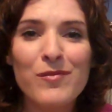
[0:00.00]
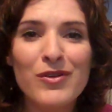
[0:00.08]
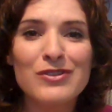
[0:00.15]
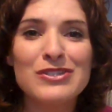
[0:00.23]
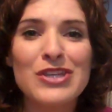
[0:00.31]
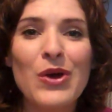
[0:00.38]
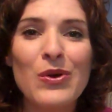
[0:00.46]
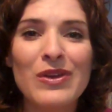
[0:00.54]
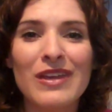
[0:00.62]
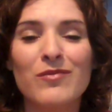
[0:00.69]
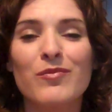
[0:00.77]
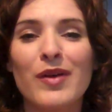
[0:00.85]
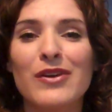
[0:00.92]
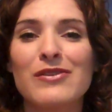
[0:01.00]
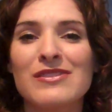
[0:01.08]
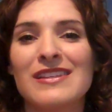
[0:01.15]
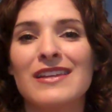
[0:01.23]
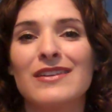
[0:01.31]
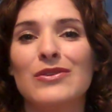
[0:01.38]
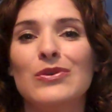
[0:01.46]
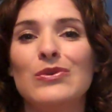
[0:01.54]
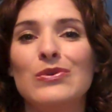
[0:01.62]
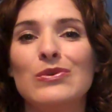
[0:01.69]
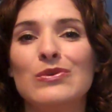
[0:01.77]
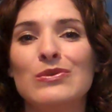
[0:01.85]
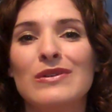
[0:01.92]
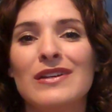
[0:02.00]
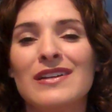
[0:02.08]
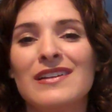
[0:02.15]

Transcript: your token person who